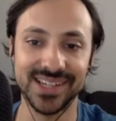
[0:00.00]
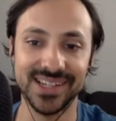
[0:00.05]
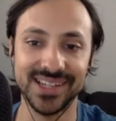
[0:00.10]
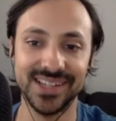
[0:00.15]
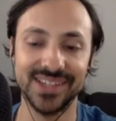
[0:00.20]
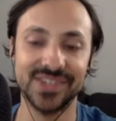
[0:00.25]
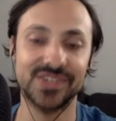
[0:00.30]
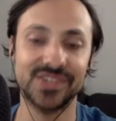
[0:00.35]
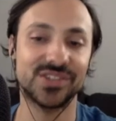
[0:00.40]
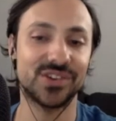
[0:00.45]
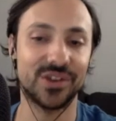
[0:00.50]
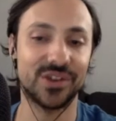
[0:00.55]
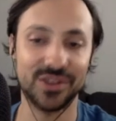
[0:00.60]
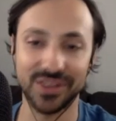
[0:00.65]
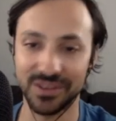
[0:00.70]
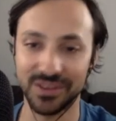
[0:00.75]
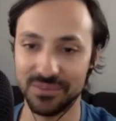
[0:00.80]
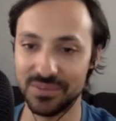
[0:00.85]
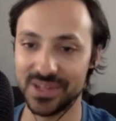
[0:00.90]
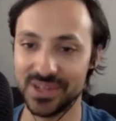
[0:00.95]

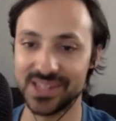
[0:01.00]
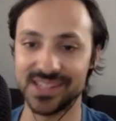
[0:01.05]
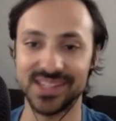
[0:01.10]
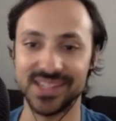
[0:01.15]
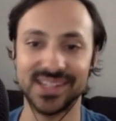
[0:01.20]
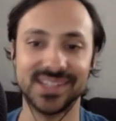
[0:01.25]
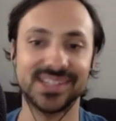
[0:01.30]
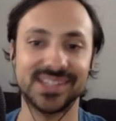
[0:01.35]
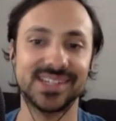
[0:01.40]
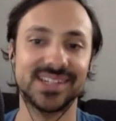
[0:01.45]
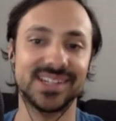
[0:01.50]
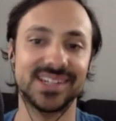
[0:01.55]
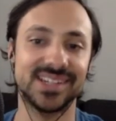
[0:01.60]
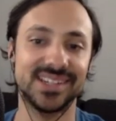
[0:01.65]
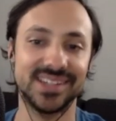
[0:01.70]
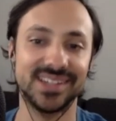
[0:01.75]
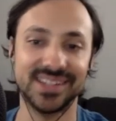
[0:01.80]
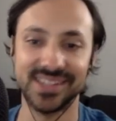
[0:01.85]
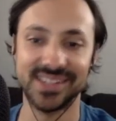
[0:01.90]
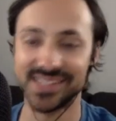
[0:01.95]
starting a business
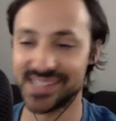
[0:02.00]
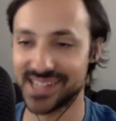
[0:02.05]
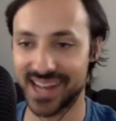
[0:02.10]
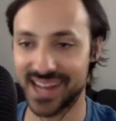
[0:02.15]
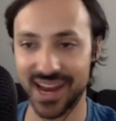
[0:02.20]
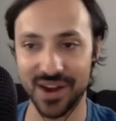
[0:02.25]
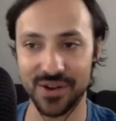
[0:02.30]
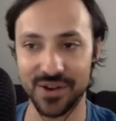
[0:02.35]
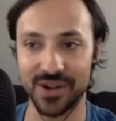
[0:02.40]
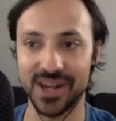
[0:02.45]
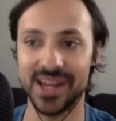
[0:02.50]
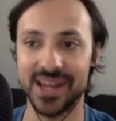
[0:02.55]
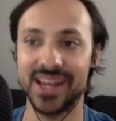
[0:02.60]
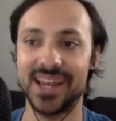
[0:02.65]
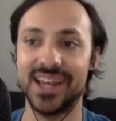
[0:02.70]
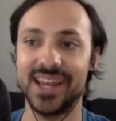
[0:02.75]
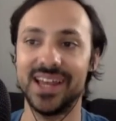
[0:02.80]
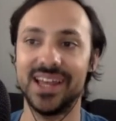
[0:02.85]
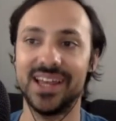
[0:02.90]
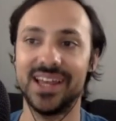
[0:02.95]
is scary.
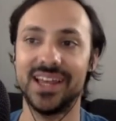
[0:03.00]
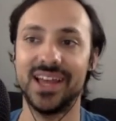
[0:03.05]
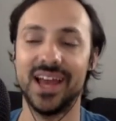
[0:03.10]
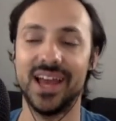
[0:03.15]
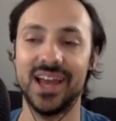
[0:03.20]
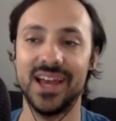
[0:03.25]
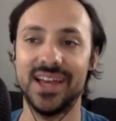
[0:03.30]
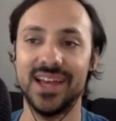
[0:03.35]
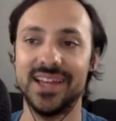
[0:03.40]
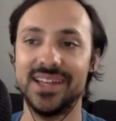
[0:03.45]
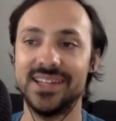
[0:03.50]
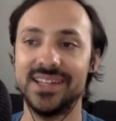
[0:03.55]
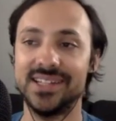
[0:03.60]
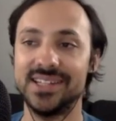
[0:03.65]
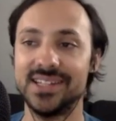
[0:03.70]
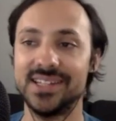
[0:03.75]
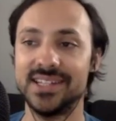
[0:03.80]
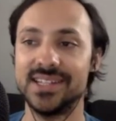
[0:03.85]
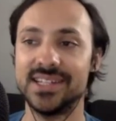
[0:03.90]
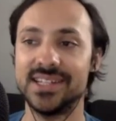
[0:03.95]

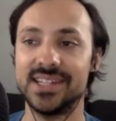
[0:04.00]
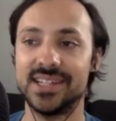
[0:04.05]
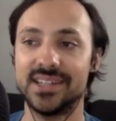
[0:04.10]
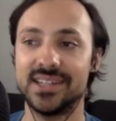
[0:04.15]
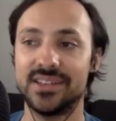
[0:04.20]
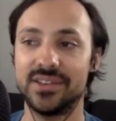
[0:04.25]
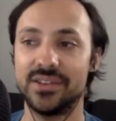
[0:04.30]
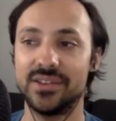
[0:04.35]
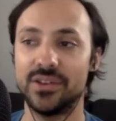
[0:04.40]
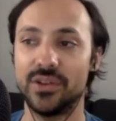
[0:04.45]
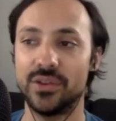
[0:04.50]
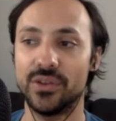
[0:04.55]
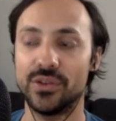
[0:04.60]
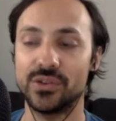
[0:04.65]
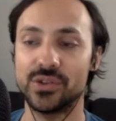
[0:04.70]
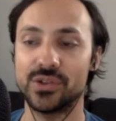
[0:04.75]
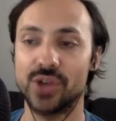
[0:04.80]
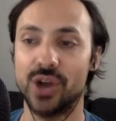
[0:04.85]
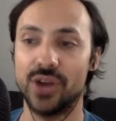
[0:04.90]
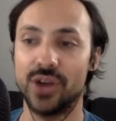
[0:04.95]
And,
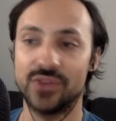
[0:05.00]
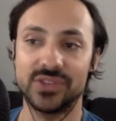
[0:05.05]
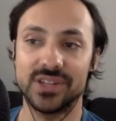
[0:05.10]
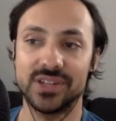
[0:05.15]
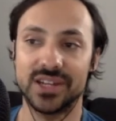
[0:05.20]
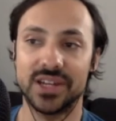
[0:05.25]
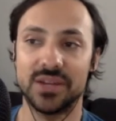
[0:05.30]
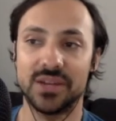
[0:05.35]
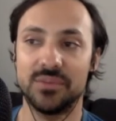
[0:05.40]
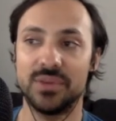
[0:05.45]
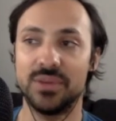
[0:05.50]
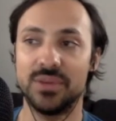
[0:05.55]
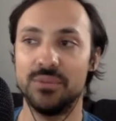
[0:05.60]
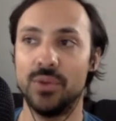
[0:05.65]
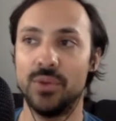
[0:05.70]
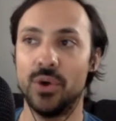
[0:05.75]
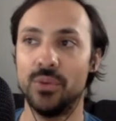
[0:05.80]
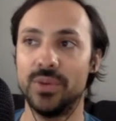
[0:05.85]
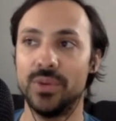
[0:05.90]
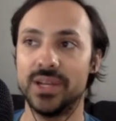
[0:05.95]
there's often going to be
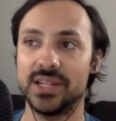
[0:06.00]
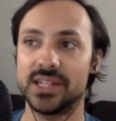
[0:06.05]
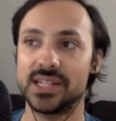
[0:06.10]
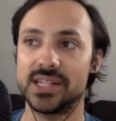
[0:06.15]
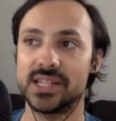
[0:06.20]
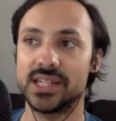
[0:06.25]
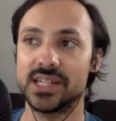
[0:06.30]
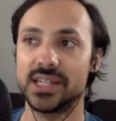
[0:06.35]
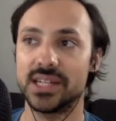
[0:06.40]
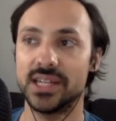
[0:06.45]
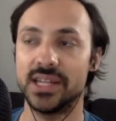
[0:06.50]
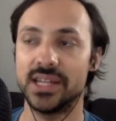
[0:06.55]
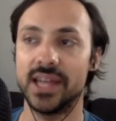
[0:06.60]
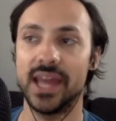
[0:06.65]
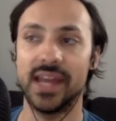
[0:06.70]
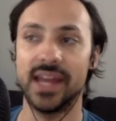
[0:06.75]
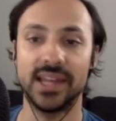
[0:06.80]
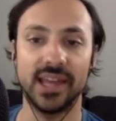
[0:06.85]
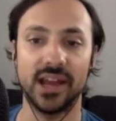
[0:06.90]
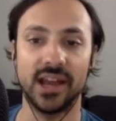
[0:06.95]
moments in
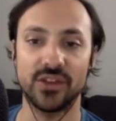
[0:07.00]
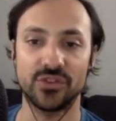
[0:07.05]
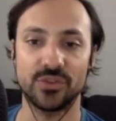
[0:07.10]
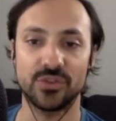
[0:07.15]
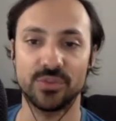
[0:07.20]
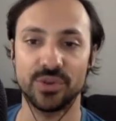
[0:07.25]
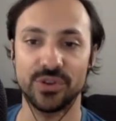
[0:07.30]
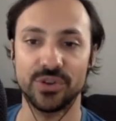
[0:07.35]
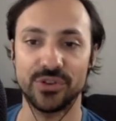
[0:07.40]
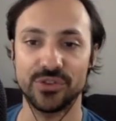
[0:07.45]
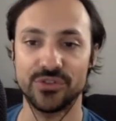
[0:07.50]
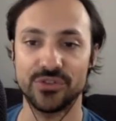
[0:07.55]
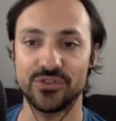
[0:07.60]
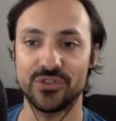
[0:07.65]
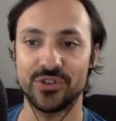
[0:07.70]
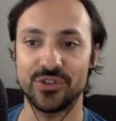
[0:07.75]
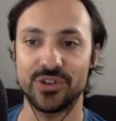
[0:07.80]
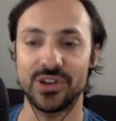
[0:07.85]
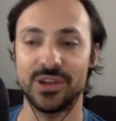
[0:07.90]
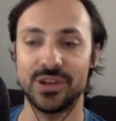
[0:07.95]
any entrepreneur's
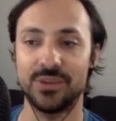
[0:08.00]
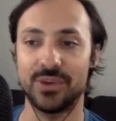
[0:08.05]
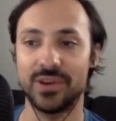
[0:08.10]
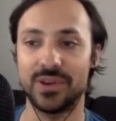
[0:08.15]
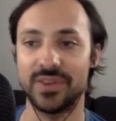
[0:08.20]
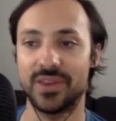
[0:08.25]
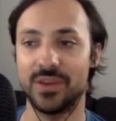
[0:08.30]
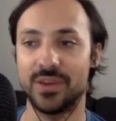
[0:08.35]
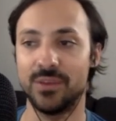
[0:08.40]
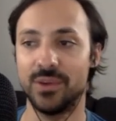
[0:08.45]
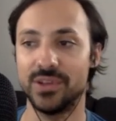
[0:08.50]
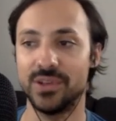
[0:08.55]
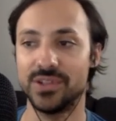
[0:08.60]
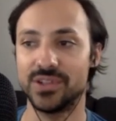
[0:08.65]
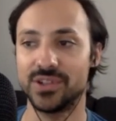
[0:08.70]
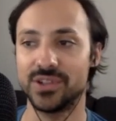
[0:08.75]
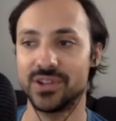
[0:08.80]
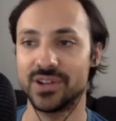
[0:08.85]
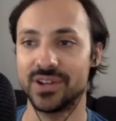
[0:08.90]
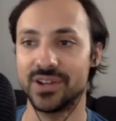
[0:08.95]
journey where they
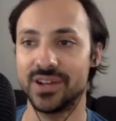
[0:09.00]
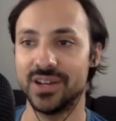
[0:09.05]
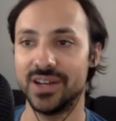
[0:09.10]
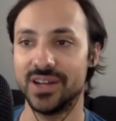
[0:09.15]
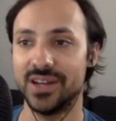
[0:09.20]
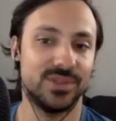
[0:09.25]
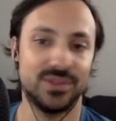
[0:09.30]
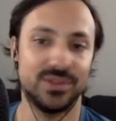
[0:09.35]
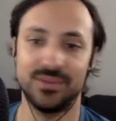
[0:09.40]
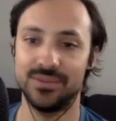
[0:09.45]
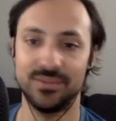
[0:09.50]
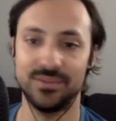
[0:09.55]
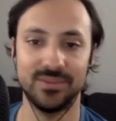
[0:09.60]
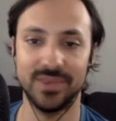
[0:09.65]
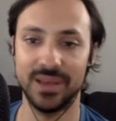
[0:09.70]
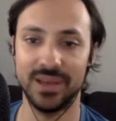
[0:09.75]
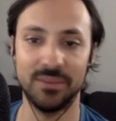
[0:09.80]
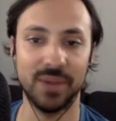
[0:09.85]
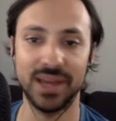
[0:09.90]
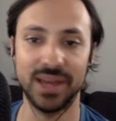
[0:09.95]
wonder,
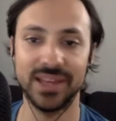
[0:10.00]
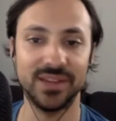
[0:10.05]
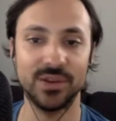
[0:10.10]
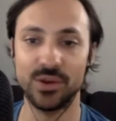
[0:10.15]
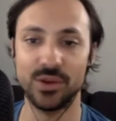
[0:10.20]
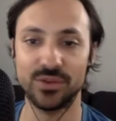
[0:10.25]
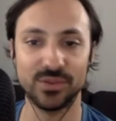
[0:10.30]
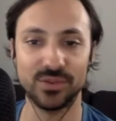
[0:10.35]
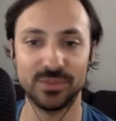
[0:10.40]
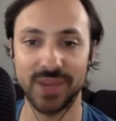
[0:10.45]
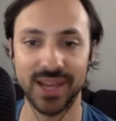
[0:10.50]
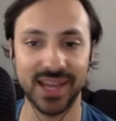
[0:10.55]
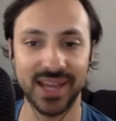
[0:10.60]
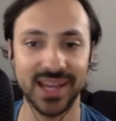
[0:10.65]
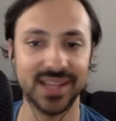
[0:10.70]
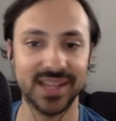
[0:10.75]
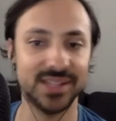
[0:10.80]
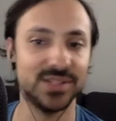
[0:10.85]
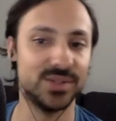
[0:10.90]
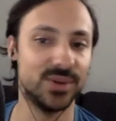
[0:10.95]
am I in over my
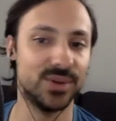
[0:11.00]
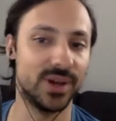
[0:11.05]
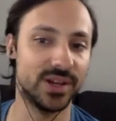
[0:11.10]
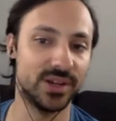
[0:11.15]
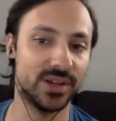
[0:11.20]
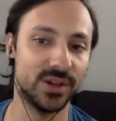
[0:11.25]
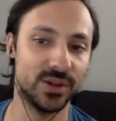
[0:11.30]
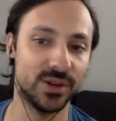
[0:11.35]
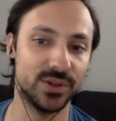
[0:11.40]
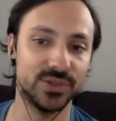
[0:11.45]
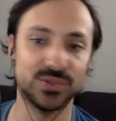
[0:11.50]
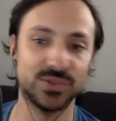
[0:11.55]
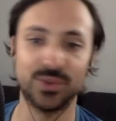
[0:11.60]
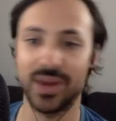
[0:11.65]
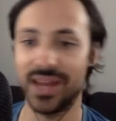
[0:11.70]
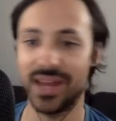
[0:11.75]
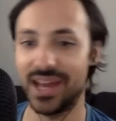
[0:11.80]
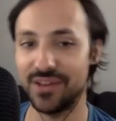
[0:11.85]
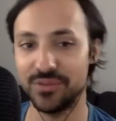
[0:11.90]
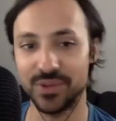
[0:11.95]
head? Do
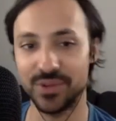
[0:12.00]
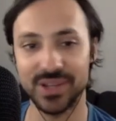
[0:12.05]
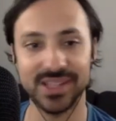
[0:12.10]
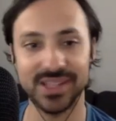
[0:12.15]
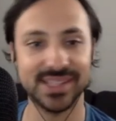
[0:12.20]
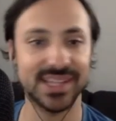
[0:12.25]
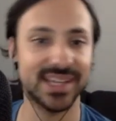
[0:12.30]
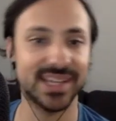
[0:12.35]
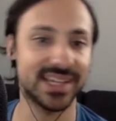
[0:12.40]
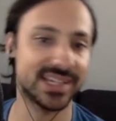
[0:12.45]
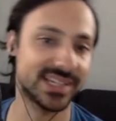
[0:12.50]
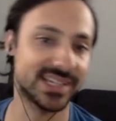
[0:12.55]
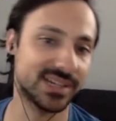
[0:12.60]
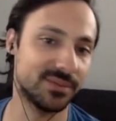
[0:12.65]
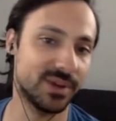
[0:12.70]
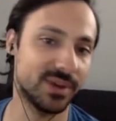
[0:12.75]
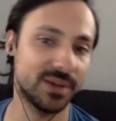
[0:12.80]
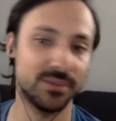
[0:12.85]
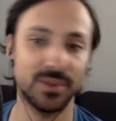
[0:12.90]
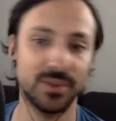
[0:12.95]
I have what it takes? Am
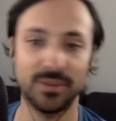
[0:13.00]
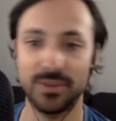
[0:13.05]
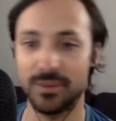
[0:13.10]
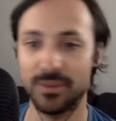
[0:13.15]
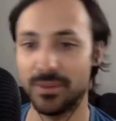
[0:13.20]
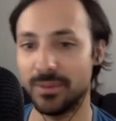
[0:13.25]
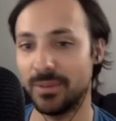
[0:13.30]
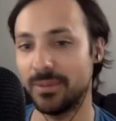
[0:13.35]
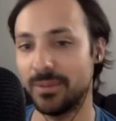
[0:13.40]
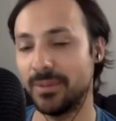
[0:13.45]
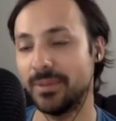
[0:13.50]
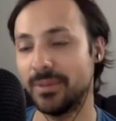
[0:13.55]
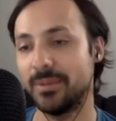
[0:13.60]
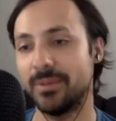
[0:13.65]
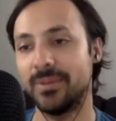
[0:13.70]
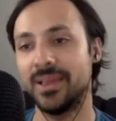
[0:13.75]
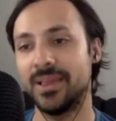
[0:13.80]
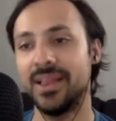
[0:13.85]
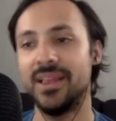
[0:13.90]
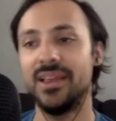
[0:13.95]
I blah, blah, blah, blah, blah, blah,
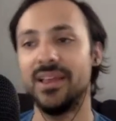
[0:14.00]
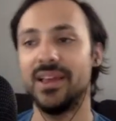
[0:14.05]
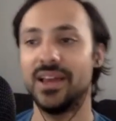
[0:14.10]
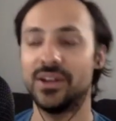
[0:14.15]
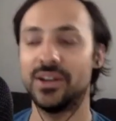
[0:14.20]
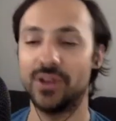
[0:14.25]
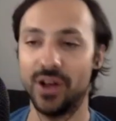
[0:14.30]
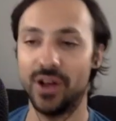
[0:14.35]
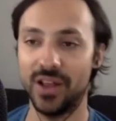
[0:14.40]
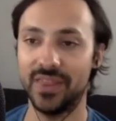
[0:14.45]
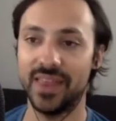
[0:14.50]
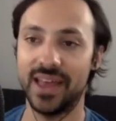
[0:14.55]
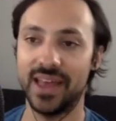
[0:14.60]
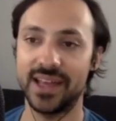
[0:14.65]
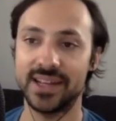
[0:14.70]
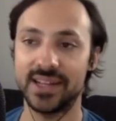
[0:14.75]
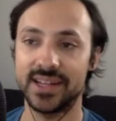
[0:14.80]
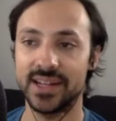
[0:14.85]
blah. And all that